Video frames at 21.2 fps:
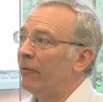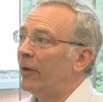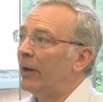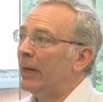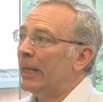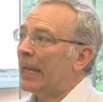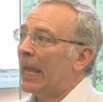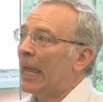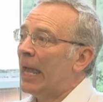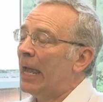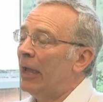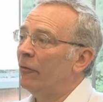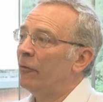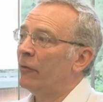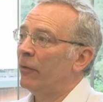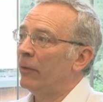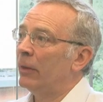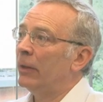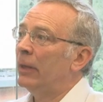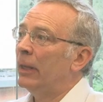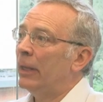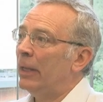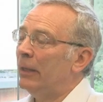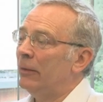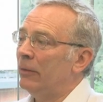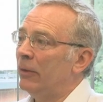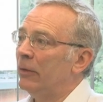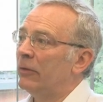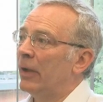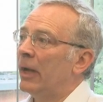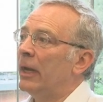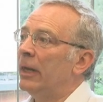very careful in
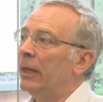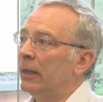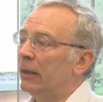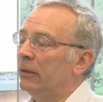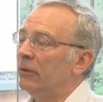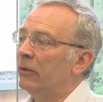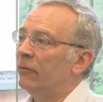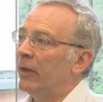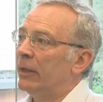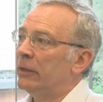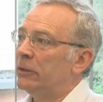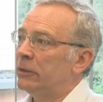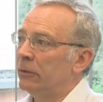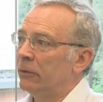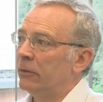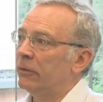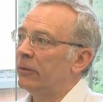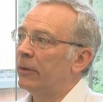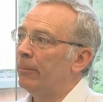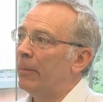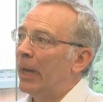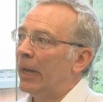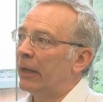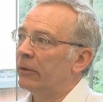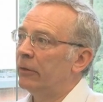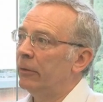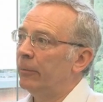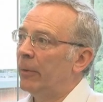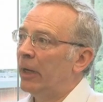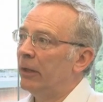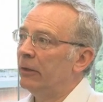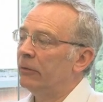designing interventions to
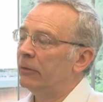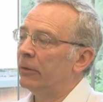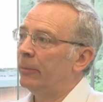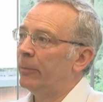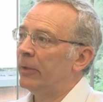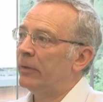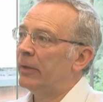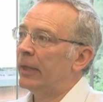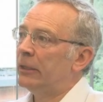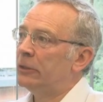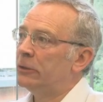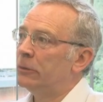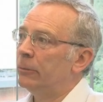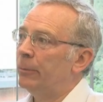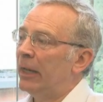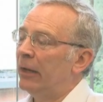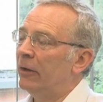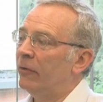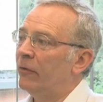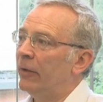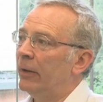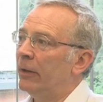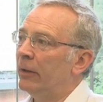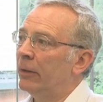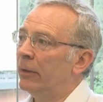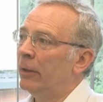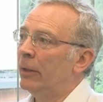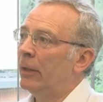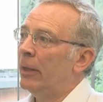maximise the potential benefit.